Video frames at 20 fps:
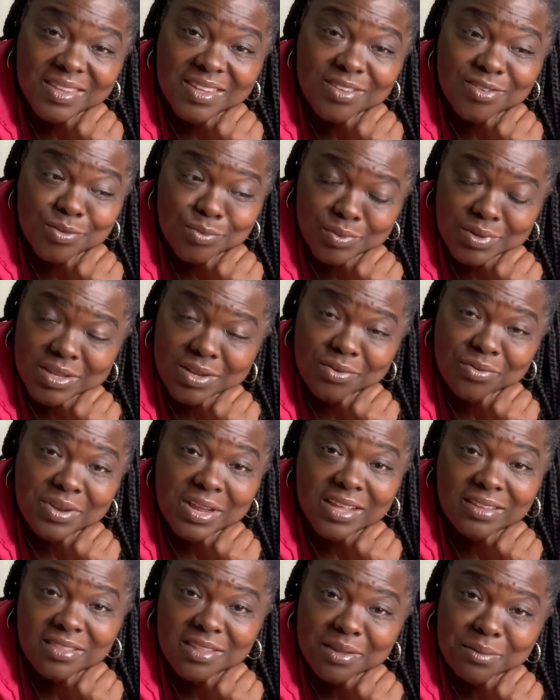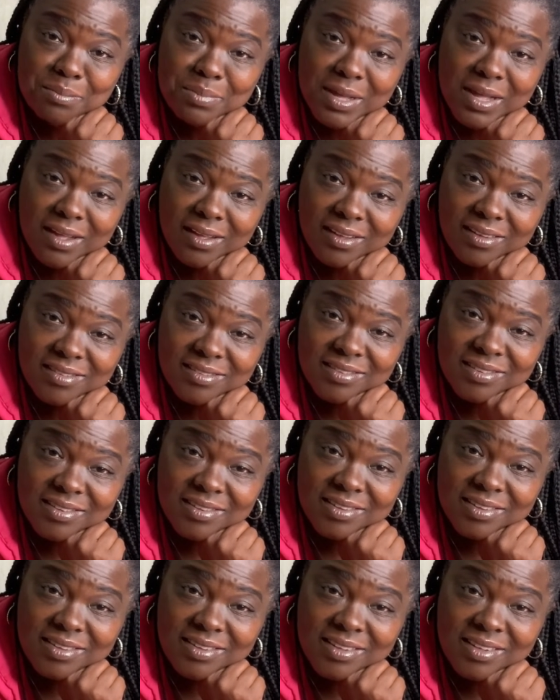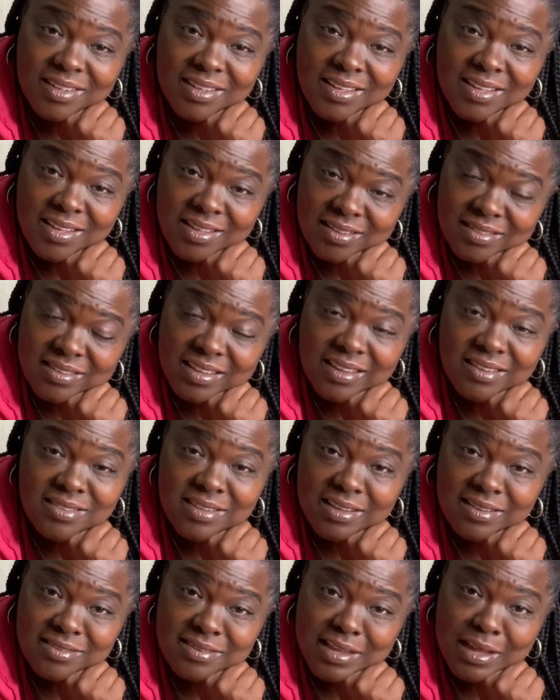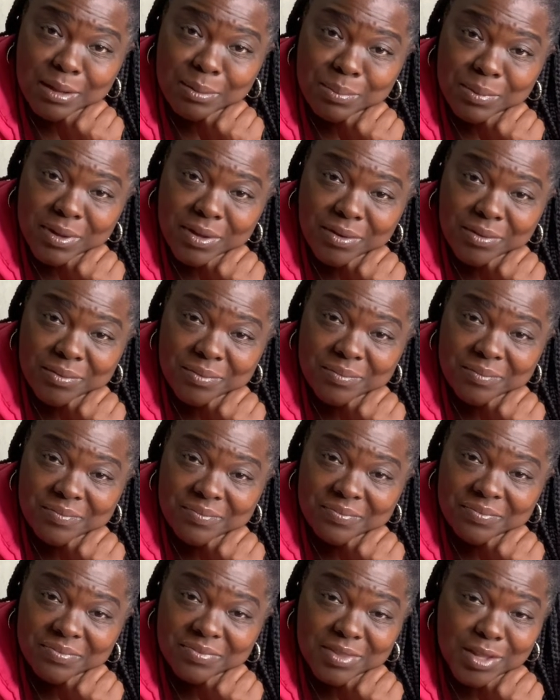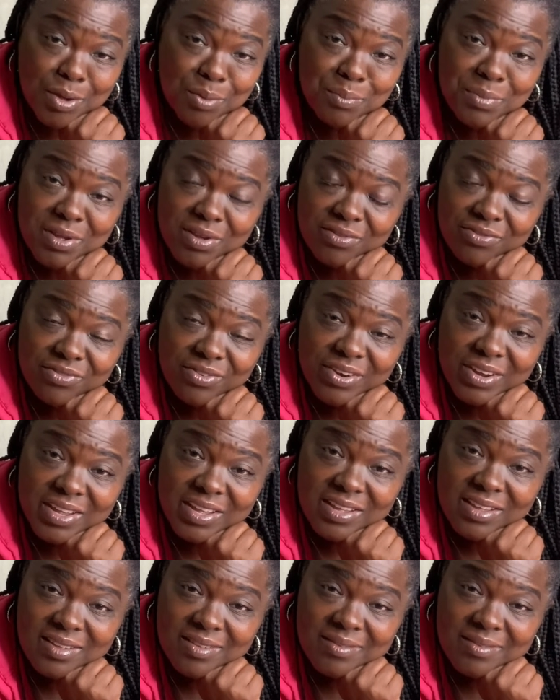So get on out that box. Take that top off. Don't be afraid.